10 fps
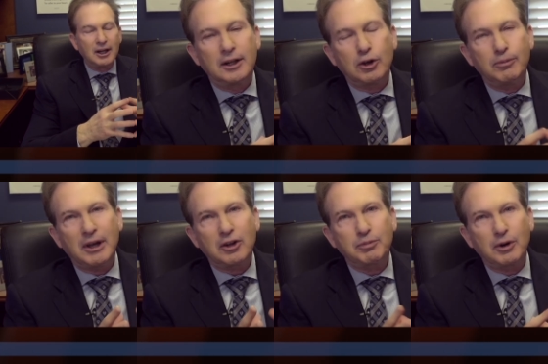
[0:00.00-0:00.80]
Now you
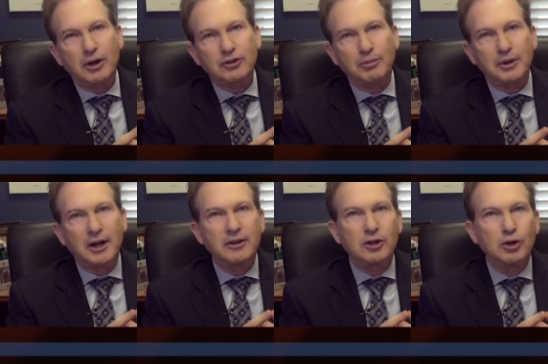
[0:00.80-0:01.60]
may experience some
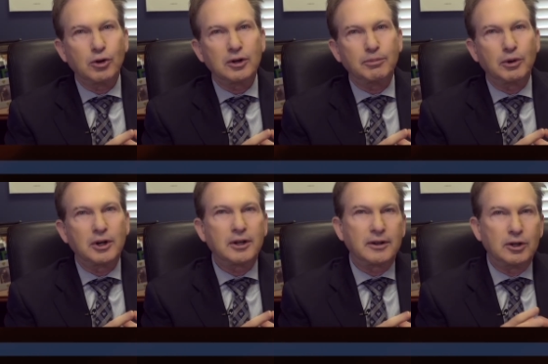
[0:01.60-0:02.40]
blood in the urine or
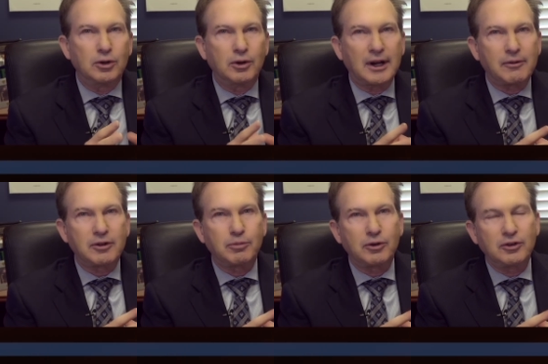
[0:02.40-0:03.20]
burning in the urine after
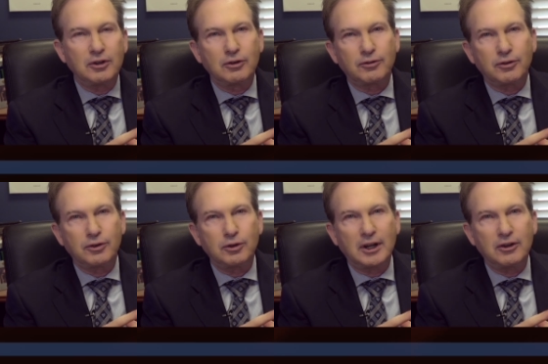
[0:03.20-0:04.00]
the procedure for a
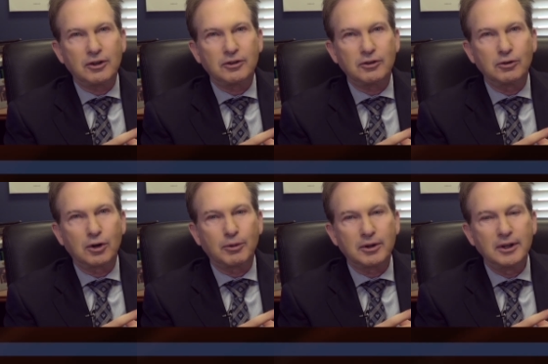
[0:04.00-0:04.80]
few days. This is
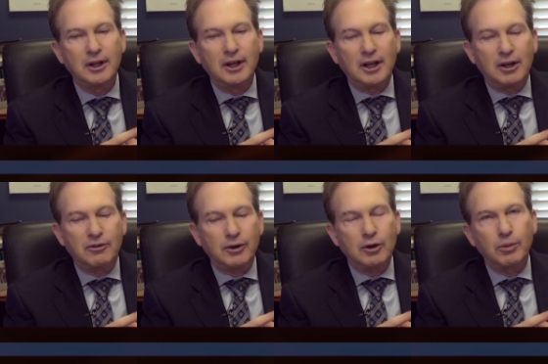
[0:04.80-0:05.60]
normal.
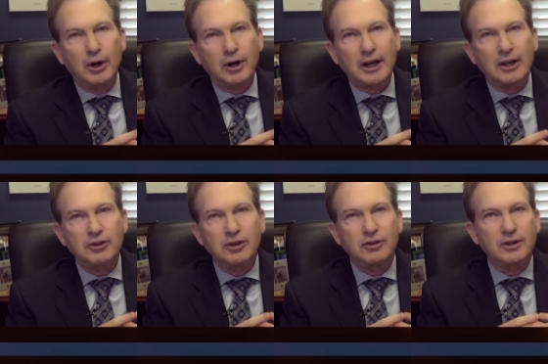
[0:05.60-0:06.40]
In very rare
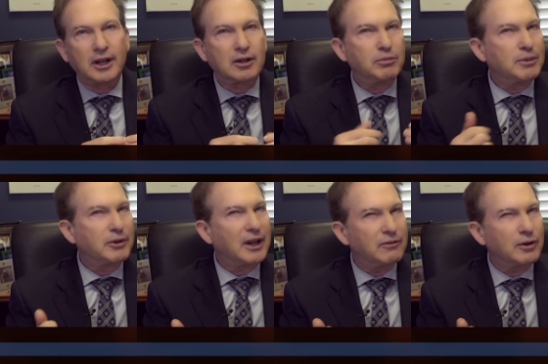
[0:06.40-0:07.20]
cases, like in
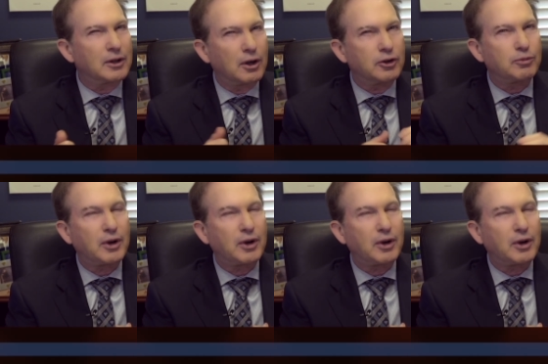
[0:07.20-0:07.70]
people that have very large